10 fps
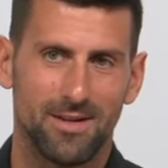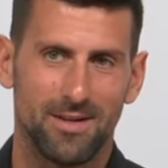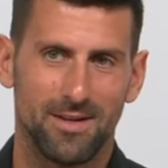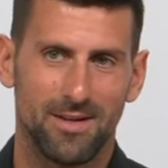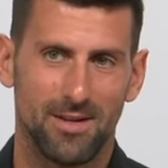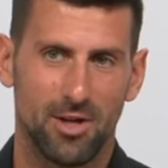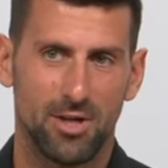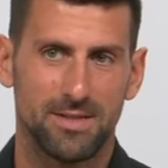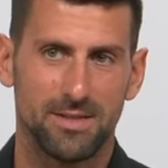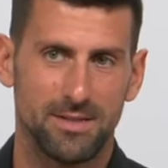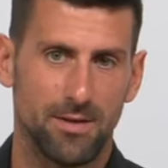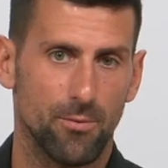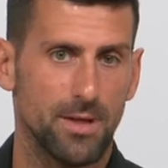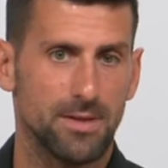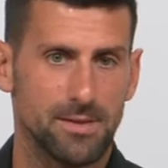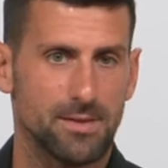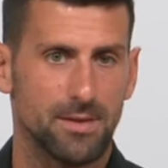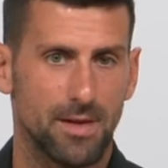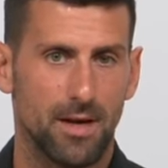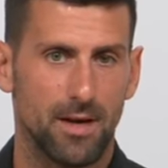losses than
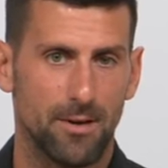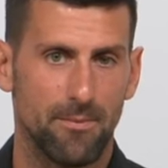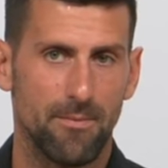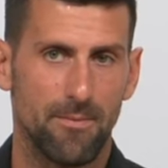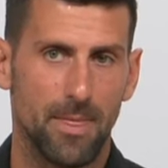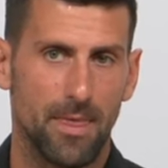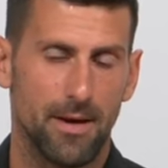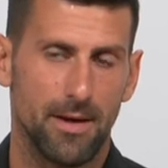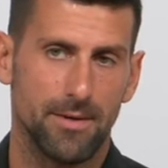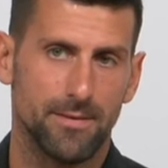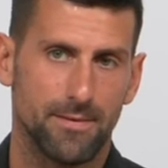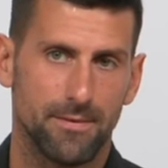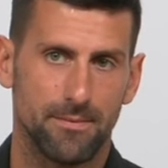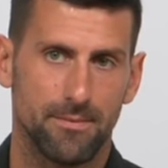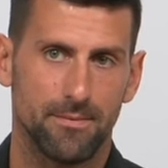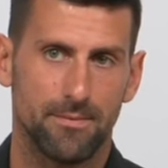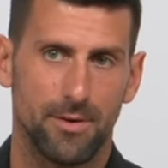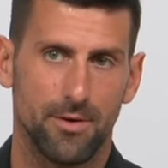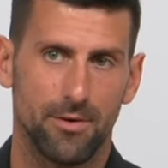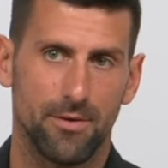wins. And,
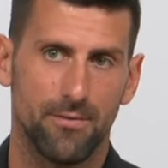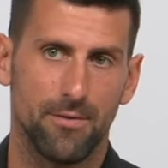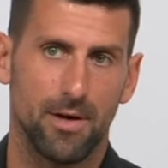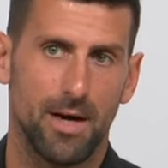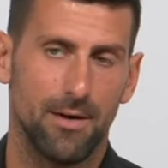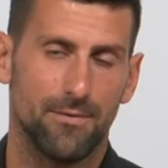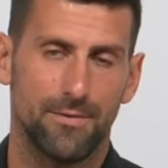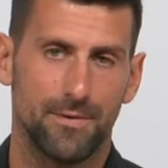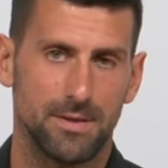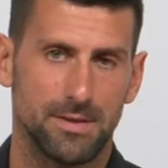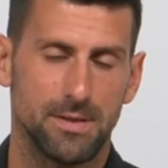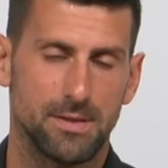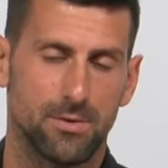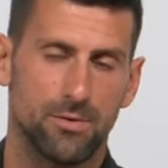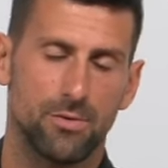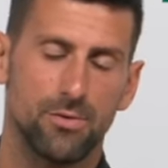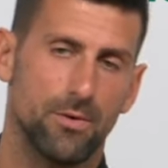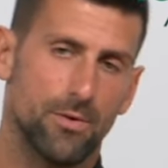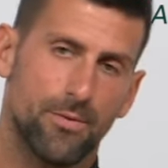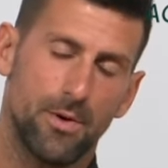you know, if you have a season or
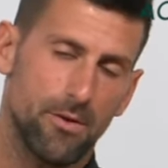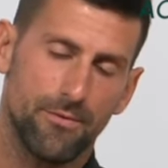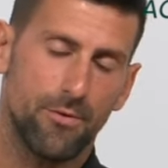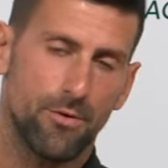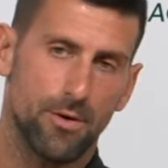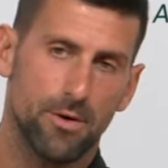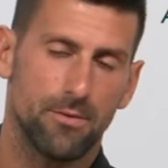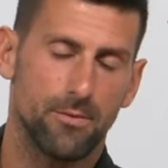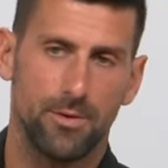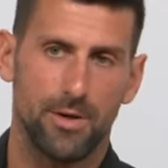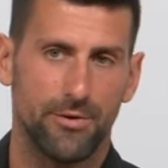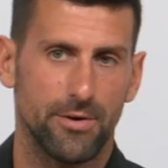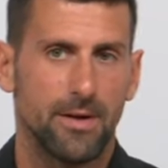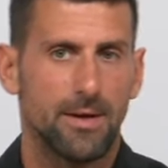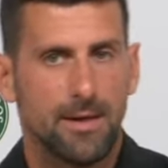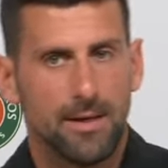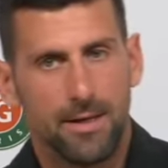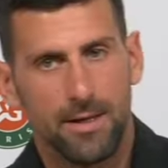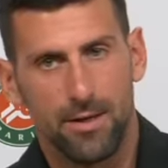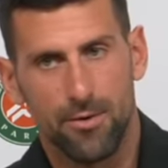two or three or four, whatever,
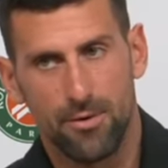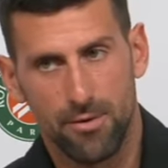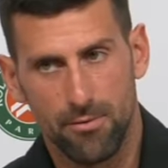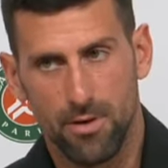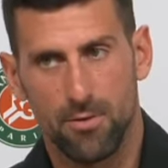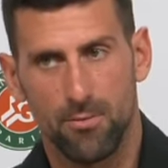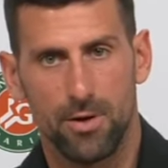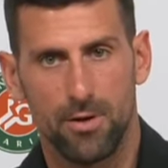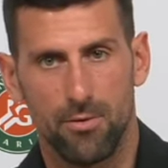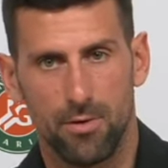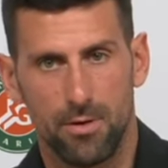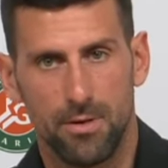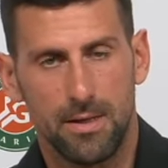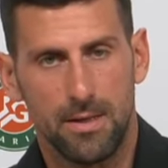in your career where your